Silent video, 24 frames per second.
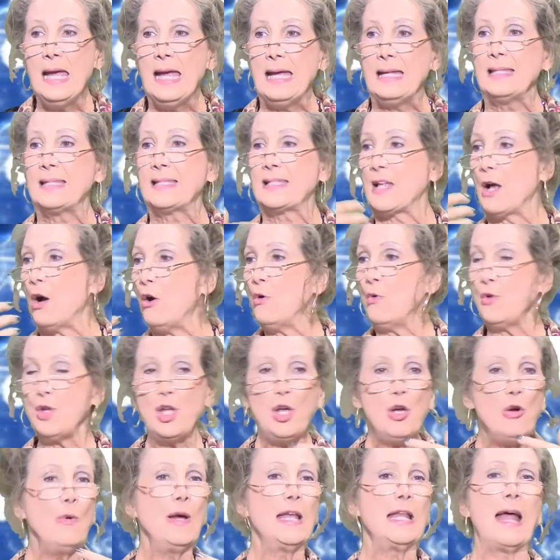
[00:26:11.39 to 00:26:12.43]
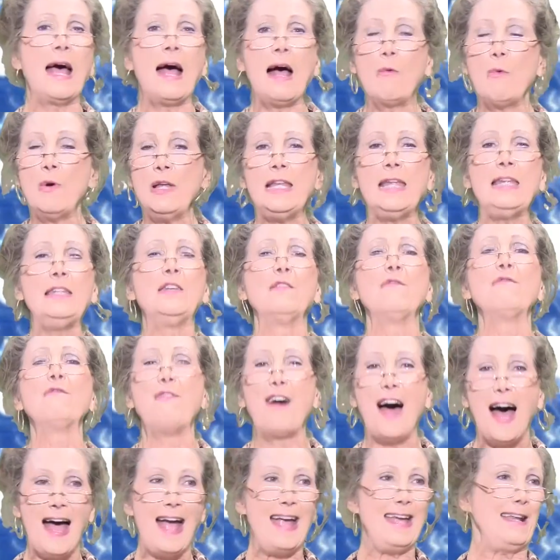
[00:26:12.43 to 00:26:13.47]
And so you and I, we need to
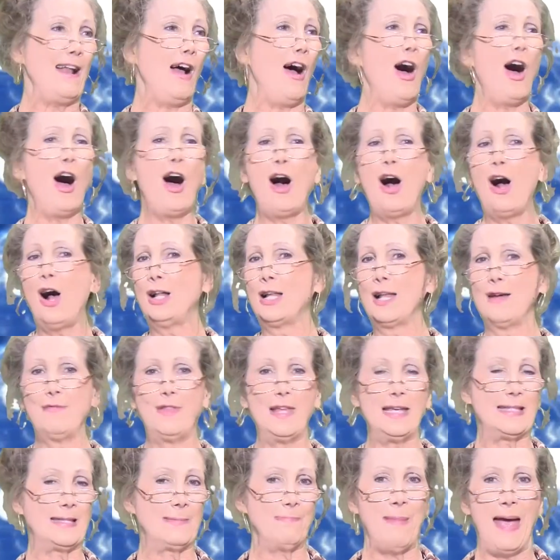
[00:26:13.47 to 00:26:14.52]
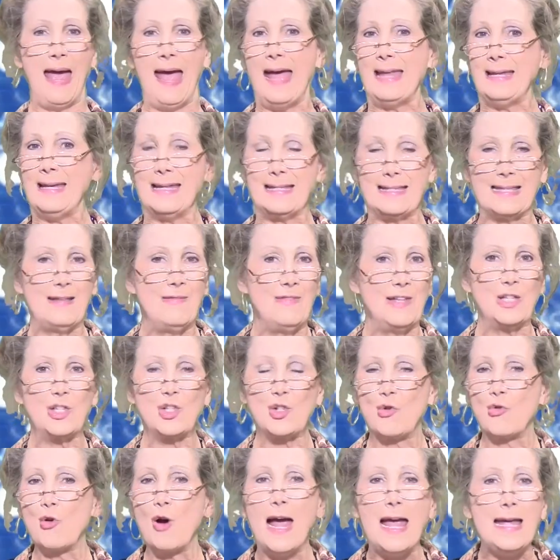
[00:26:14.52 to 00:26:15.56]
fight all of this madness and this
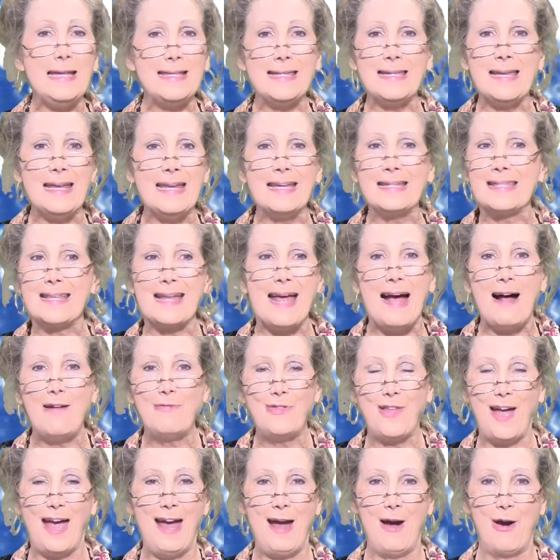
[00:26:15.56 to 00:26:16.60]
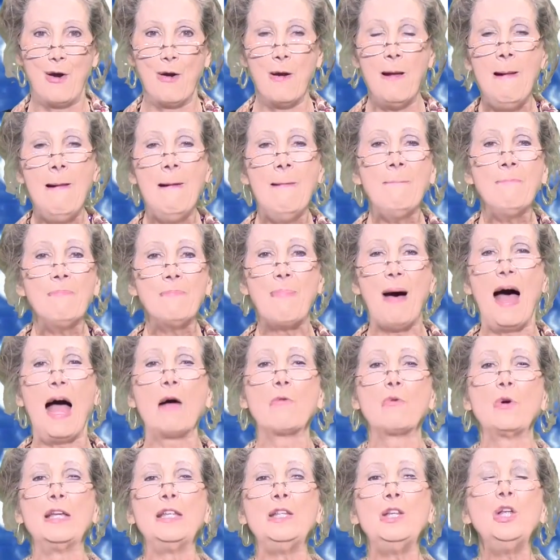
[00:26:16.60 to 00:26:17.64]
craziness out there
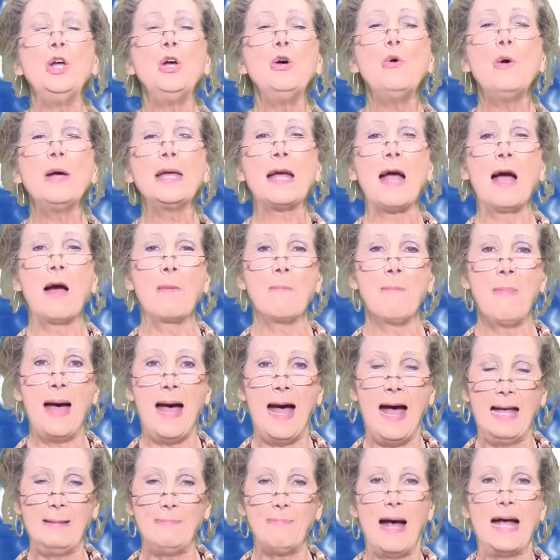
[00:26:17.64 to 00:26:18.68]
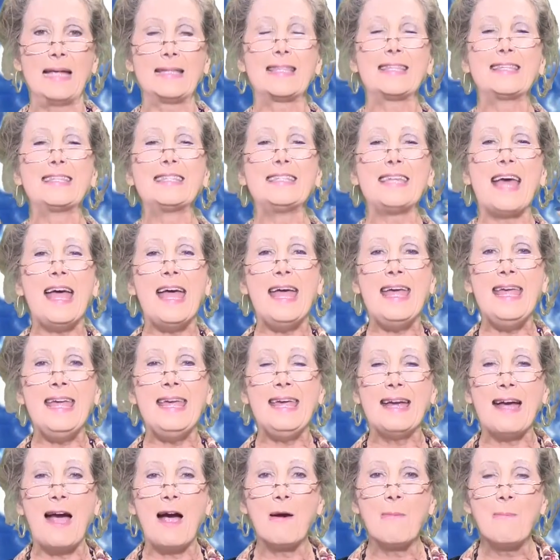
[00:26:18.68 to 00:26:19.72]
by renewing our mind, by
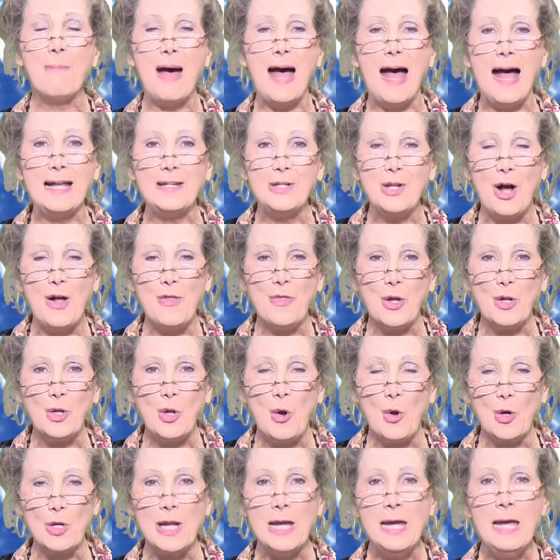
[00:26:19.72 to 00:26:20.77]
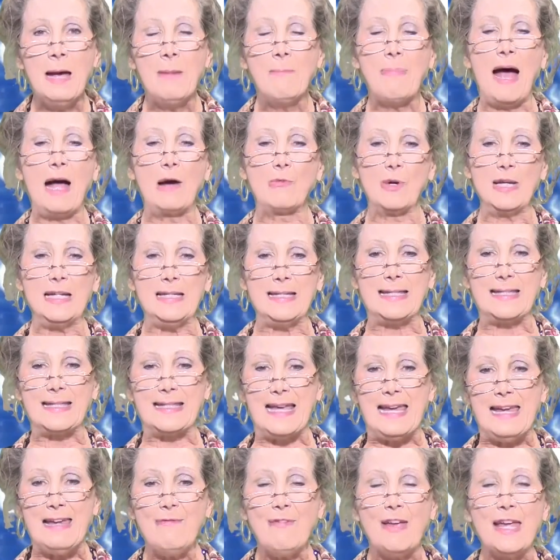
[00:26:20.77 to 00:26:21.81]
staying our mind on the Lord, by
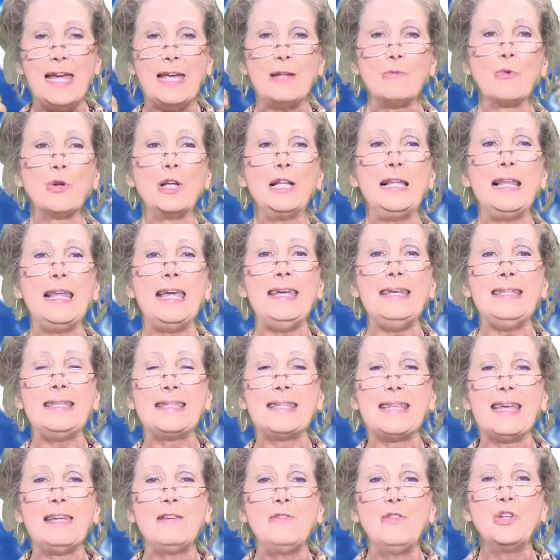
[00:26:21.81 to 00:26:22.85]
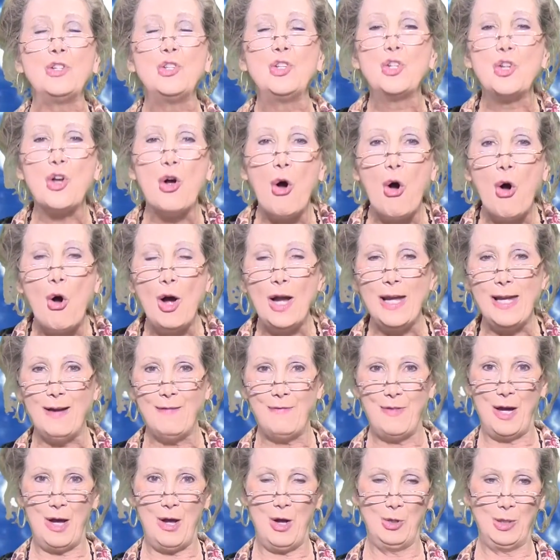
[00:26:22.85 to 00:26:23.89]
receiving and releasing the joy
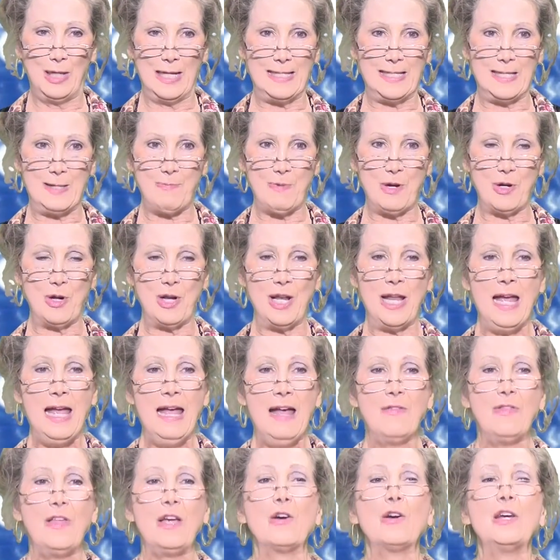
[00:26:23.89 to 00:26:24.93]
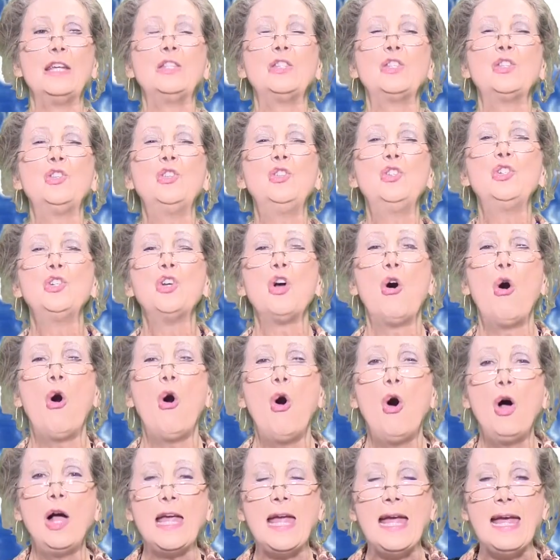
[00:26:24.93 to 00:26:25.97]
of the Holy Spirit. There is
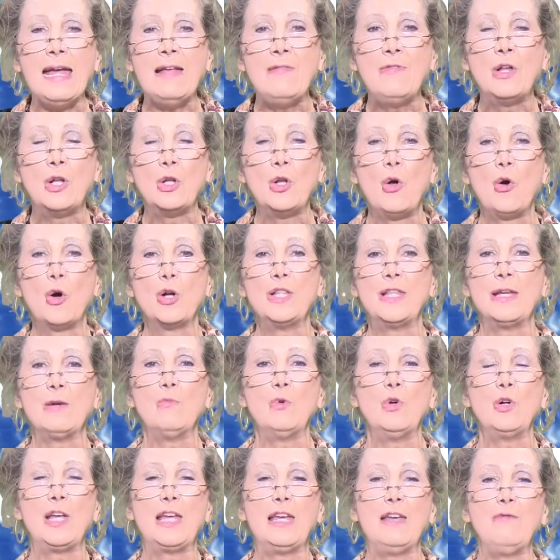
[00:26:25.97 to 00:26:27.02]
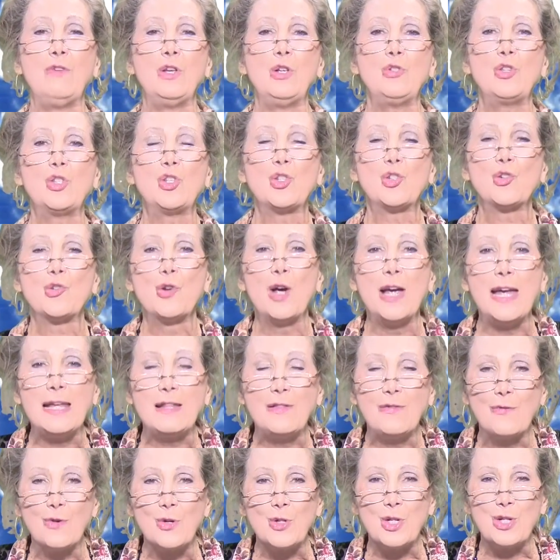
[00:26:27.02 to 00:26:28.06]
joy in the Lord that will give you
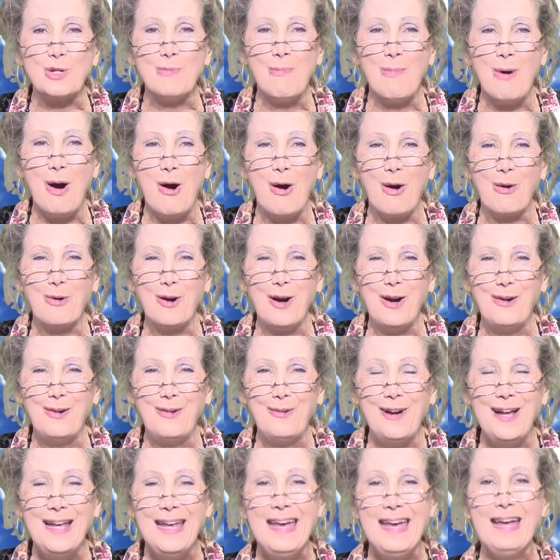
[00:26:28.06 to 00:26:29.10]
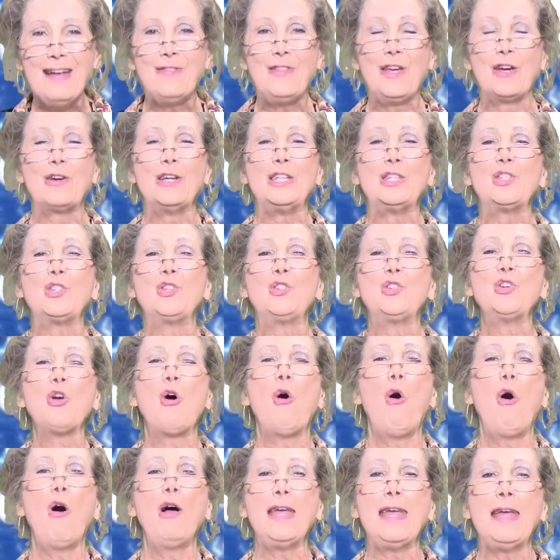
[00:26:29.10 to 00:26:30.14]
strength for tomorrow. There is
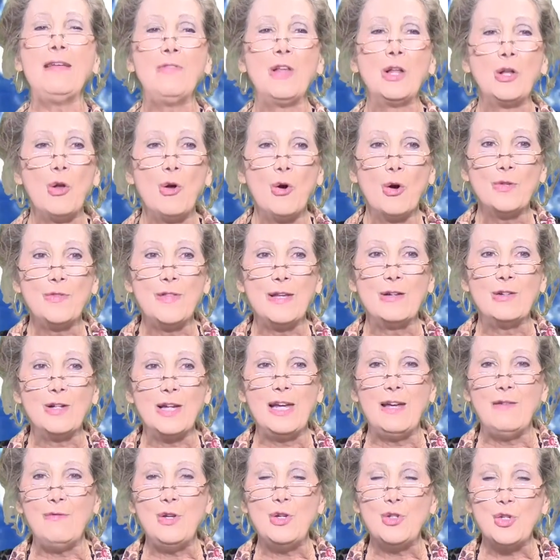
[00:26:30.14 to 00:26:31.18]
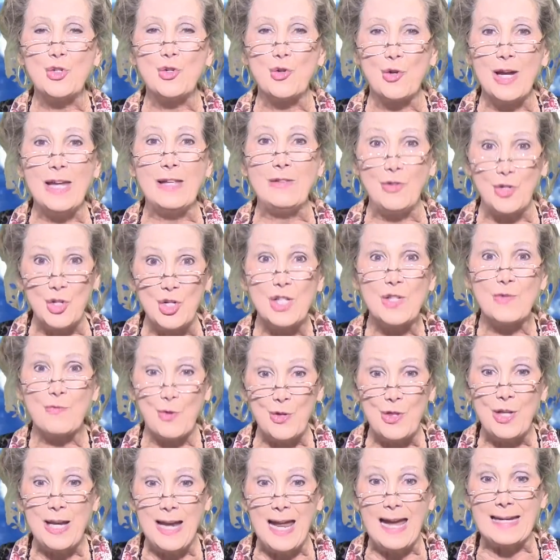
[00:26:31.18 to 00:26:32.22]
joy in the Lord that will give you strength just for
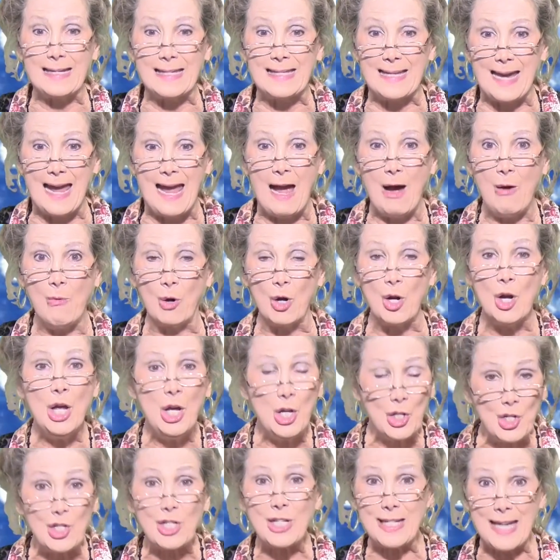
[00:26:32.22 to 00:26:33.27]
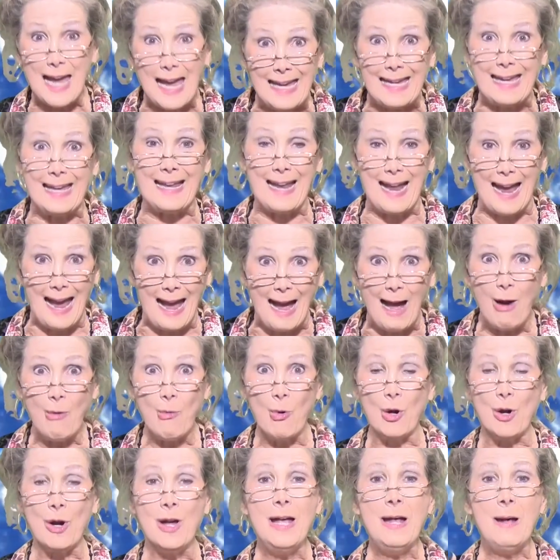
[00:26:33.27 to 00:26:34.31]
the next hour. Just take it
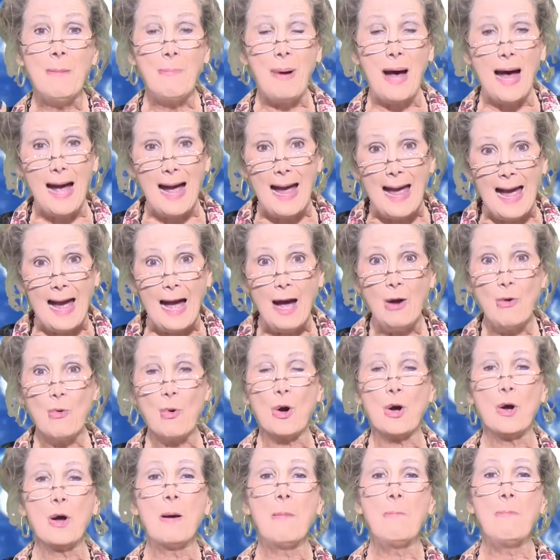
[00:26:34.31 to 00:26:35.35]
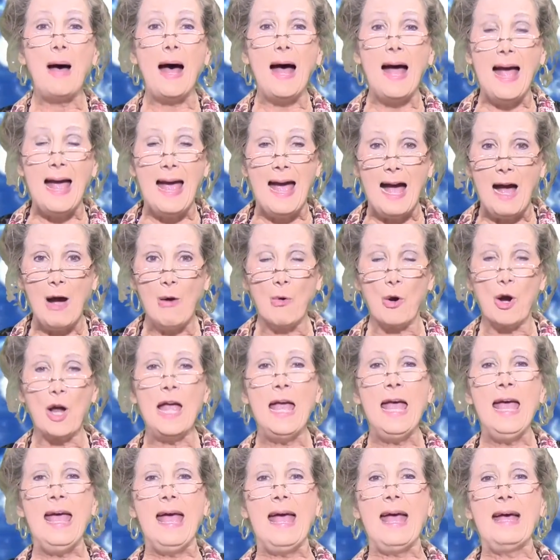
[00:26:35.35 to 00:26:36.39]
hour by hour by hour
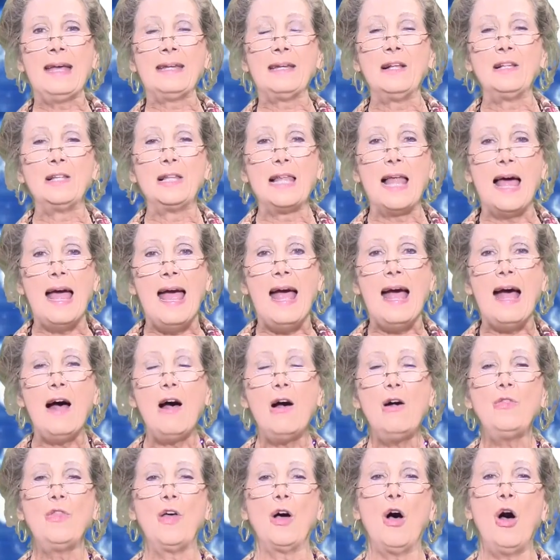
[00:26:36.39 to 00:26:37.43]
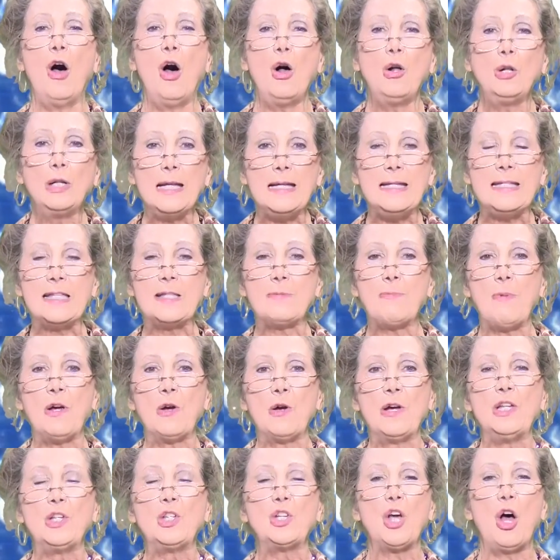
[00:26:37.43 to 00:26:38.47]
and allow the Holy
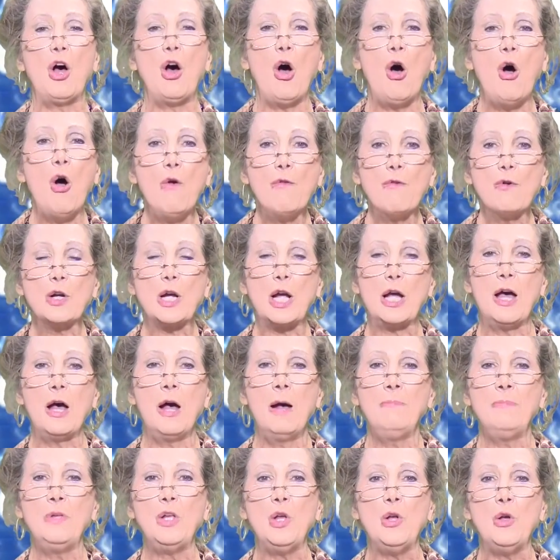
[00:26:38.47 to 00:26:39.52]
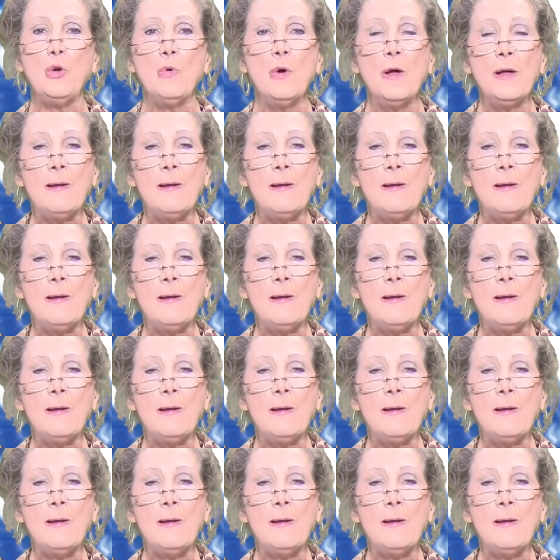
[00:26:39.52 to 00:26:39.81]
Spirit to overcome you,